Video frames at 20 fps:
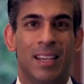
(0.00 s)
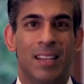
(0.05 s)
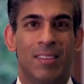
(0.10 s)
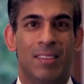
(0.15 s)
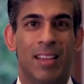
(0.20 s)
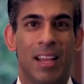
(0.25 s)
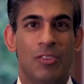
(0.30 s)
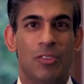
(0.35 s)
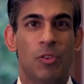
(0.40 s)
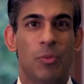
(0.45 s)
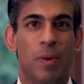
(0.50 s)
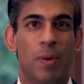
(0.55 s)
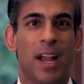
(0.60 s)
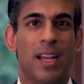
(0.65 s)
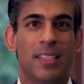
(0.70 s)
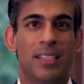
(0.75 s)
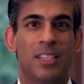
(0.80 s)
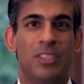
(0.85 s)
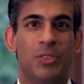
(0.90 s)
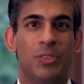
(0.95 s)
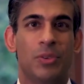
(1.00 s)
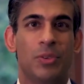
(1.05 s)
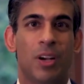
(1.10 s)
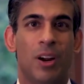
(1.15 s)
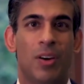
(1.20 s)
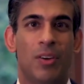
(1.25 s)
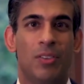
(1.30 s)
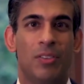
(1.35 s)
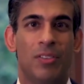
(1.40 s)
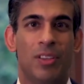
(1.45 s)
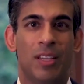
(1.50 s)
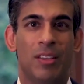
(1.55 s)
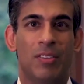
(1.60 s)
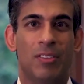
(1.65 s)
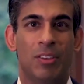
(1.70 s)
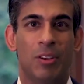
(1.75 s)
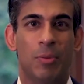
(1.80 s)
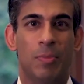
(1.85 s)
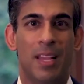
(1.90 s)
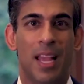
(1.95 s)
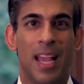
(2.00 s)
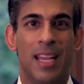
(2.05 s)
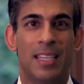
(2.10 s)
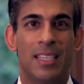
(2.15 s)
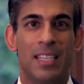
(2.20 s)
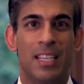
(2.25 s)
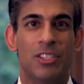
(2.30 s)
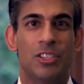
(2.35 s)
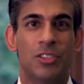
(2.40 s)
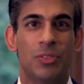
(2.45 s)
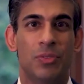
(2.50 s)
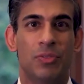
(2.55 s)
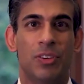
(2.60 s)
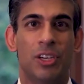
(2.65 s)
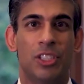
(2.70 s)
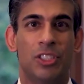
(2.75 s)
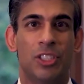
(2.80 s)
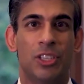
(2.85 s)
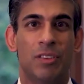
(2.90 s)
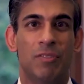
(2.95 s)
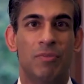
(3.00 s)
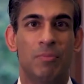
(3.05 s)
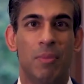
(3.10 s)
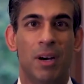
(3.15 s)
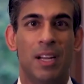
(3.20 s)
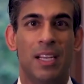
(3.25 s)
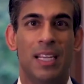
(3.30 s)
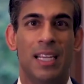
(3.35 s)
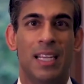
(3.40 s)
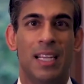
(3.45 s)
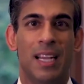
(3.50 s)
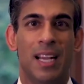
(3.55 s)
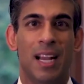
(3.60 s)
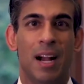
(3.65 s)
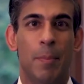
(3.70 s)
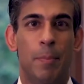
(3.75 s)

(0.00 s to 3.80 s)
Central bank digital currencies could be a digital version of money,